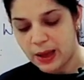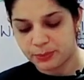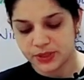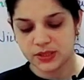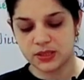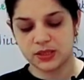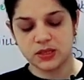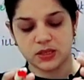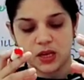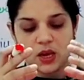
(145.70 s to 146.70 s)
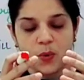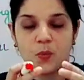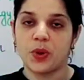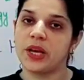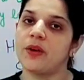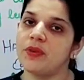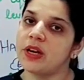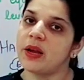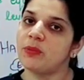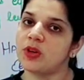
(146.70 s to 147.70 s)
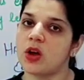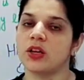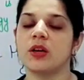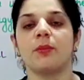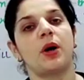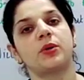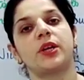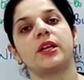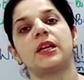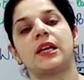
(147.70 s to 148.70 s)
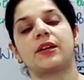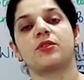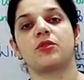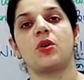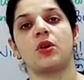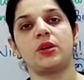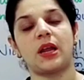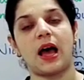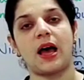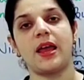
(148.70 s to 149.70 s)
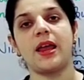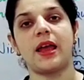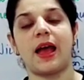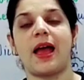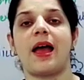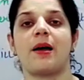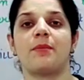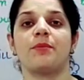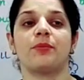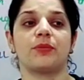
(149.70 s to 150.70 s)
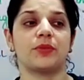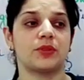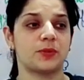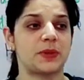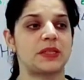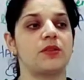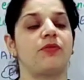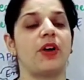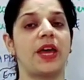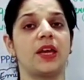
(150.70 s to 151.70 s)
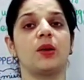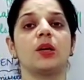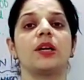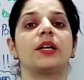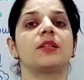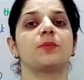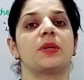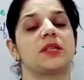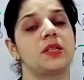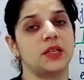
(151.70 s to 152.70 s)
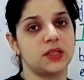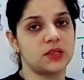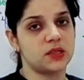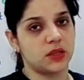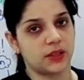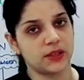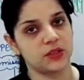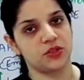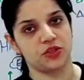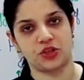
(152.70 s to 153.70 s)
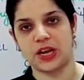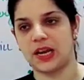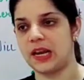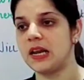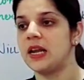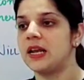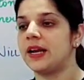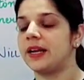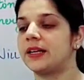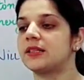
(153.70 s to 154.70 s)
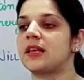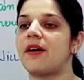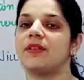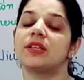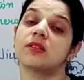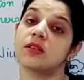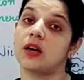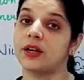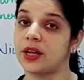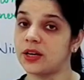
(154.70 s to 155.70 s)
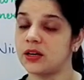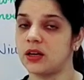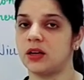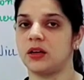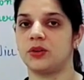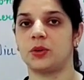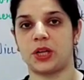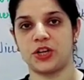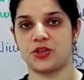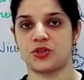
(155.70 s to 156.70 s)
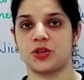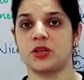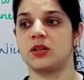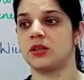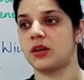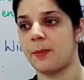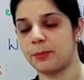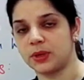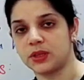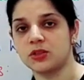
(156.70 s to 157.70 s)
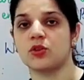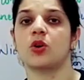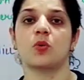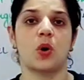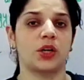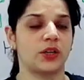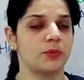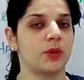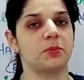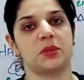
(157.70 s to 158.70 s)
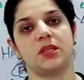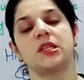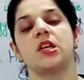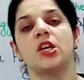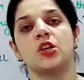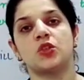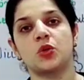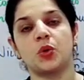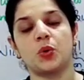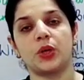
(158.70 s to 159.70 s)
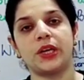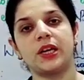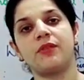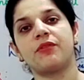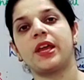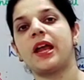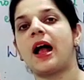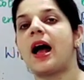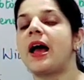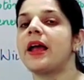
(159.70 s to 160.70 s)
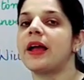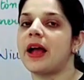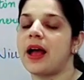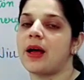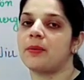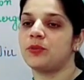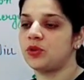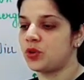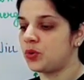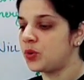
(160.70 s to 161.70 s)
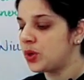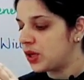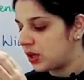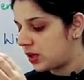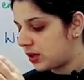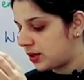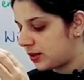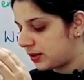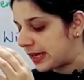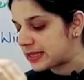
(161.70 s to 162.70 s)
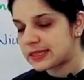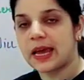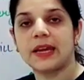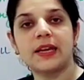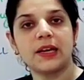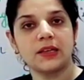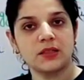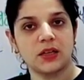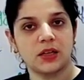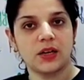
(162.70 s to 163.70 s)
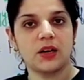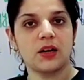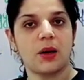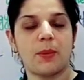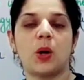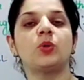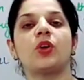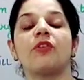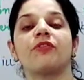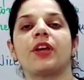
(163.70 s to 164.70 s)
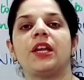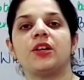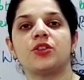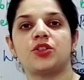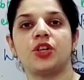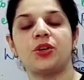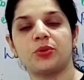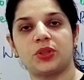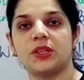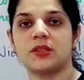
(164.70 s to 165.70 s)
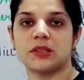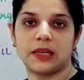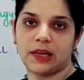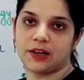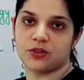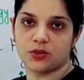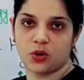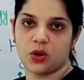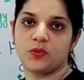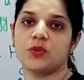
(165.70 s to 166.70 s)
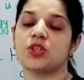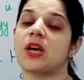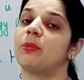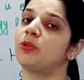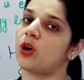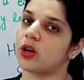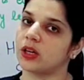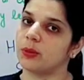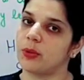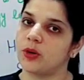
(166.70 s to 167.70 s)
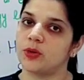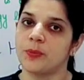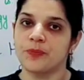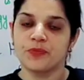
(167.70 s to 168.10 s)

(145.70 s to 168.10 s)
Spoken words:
happens is, whenever I am talking about an electron, I am specifying it is present in a certain shell, it is having certain rotation numbers or quantum numbers. So in a way I am, assigning a certain amount of energy to this electron which I am talking about.